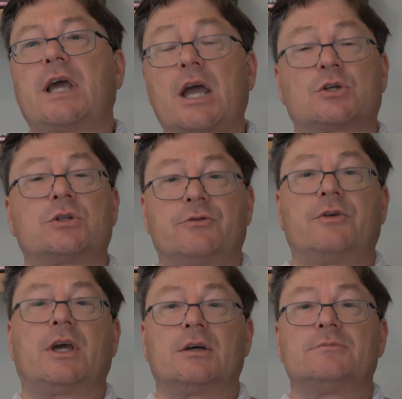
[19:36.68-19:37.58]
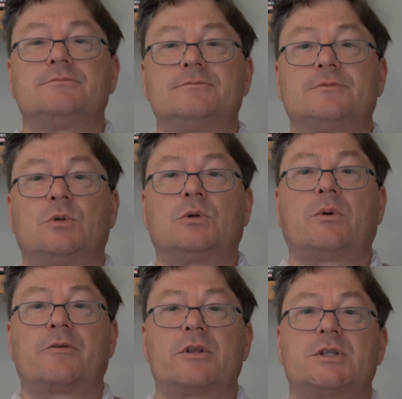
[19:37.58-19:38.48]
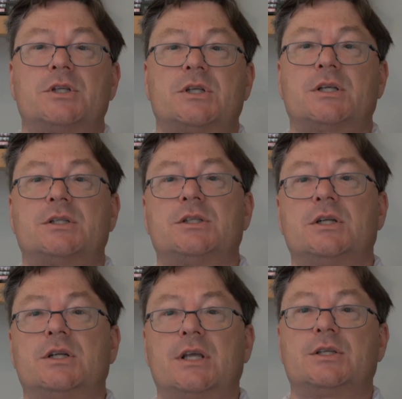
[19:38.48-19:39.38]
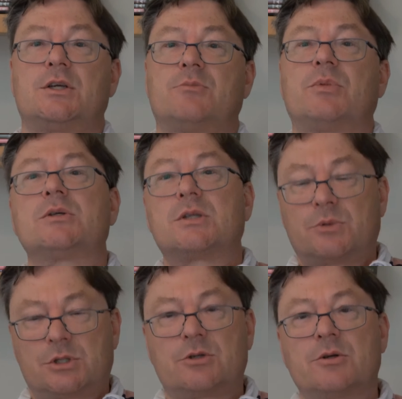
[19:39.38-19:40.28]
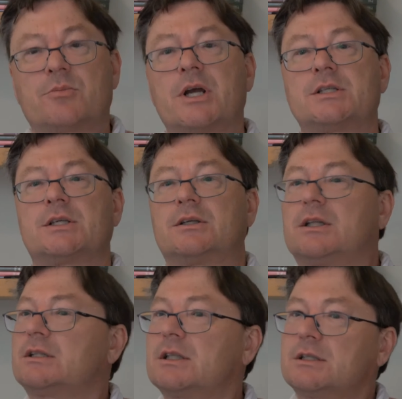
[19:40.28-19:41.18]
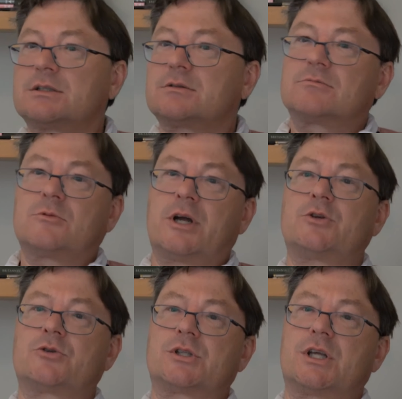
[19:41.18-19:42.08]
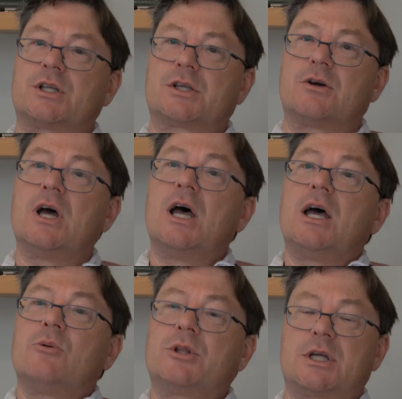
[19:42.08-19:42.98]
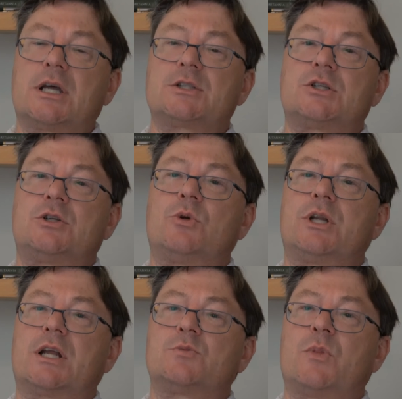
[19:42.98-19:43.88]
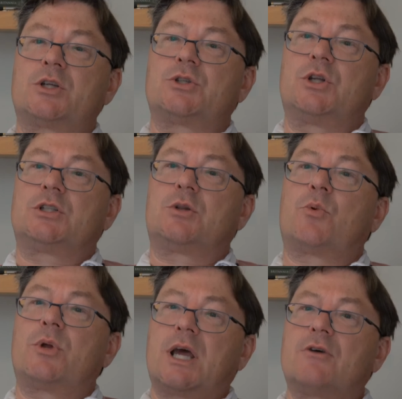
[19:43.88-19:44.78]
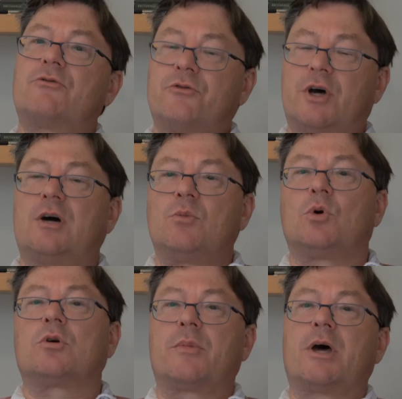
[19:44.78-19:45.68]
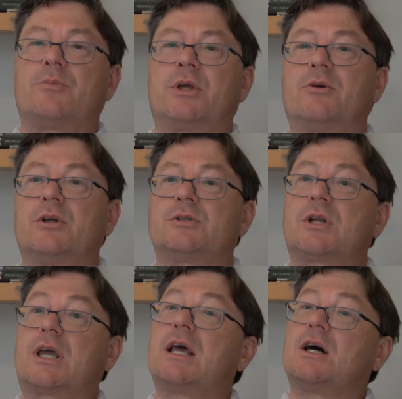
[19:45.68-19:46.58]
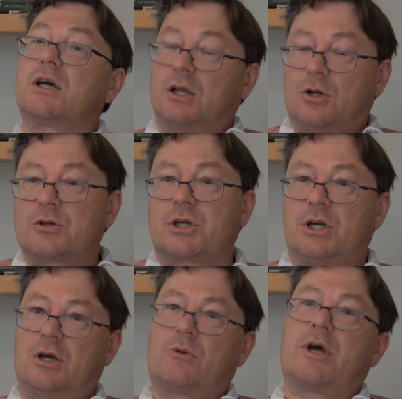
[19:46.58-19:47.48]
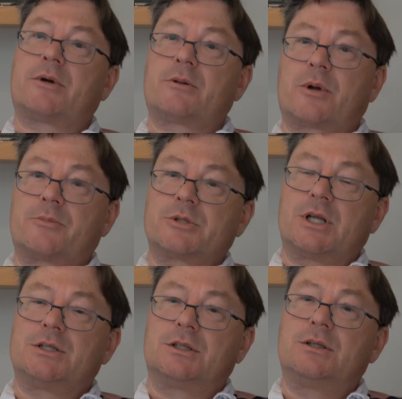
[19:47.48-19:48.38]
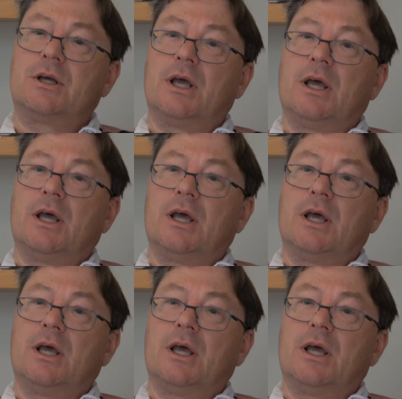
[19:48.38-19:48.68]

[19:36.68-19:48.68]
casualty figure for one of these disasters in Dacia because it was too depressing. And that's quite interesting. So with Tacitus, you wouldn't get as much detail, but we'd have far more about periods that, again, archaeologically are quite well represented